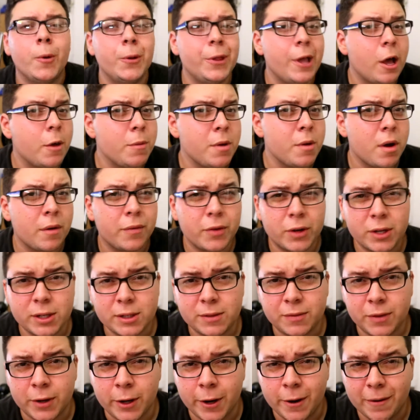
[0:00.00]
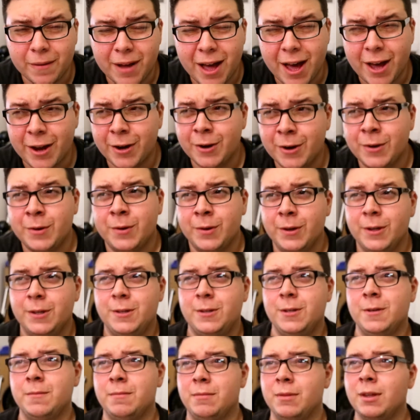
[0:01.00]
Well, that'll be all for this video. I know it's
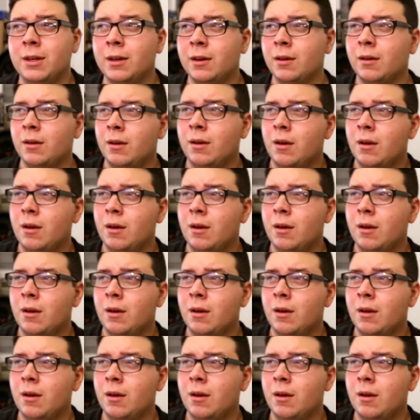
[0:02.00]
something.